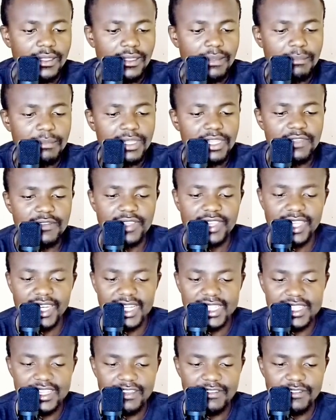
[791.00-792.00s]
mini
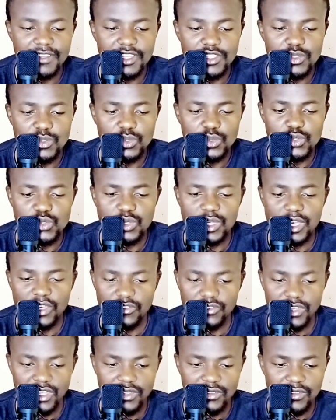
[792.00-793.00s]
vitana Savage kusuka
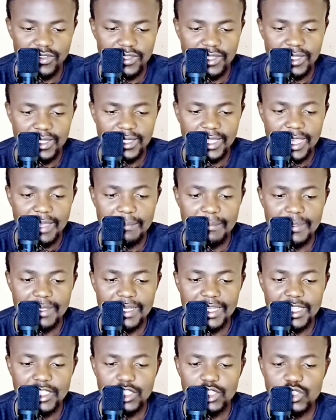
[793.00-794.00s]
sweswi tinqambi
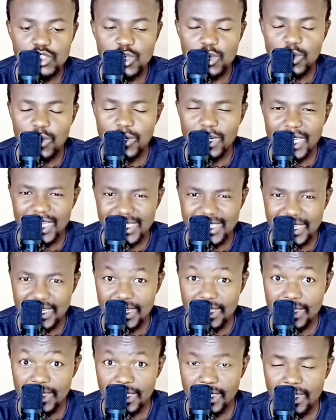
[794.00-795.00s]
letitsongo na
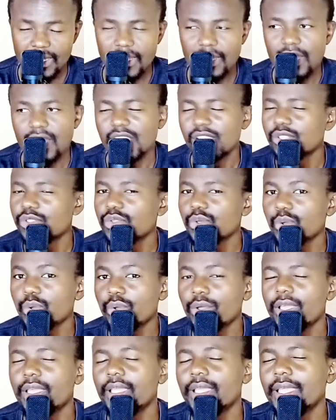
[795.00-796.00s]
seletela.
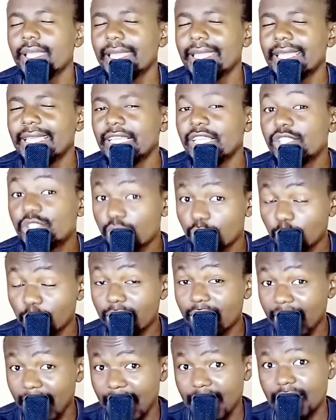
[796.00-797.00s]
So
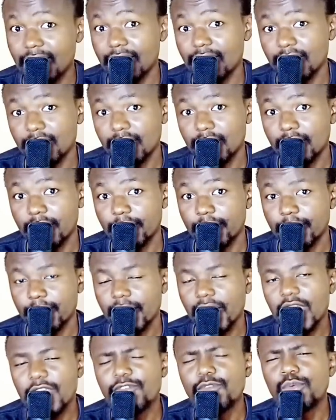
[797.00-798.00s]
historically
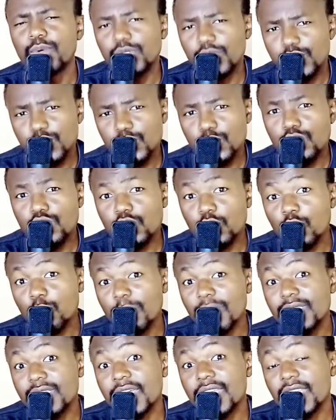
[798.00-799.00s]
if we were to do
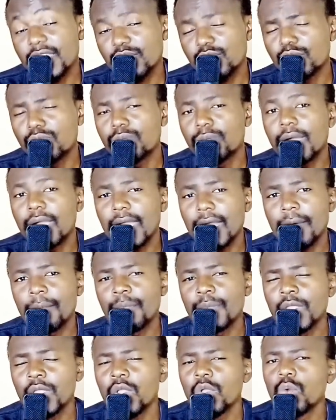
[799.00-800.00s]
documentary as Makamu,
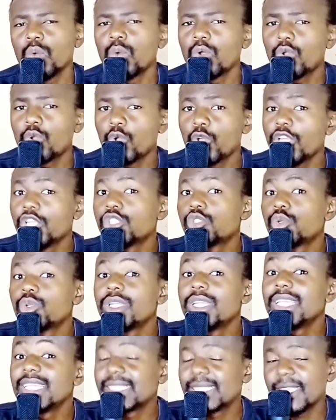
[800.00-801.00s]
we're going to
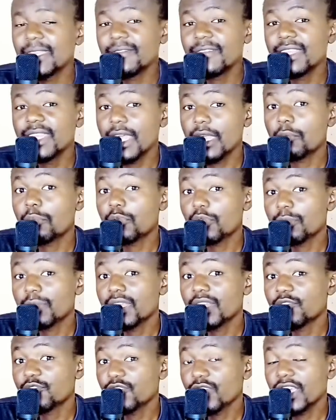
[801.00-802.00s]
list even like
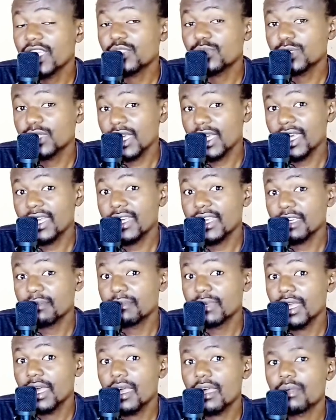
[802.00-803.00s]
prominent figures which I can't
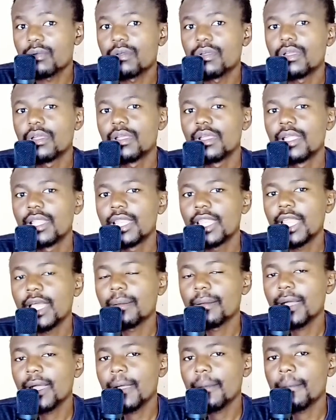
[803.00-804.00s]
name now.
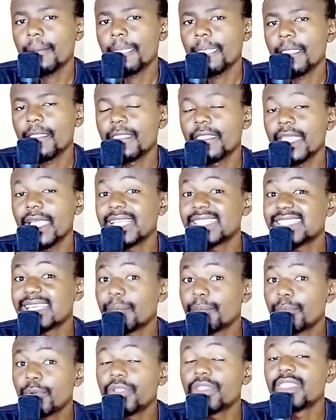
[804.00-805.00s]
Lava, at
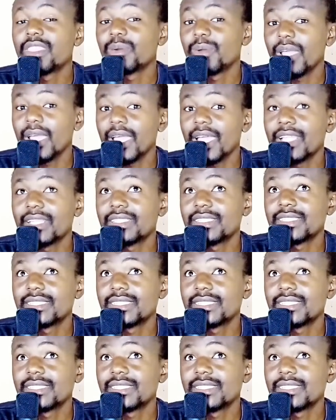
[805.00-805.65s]
some point they were at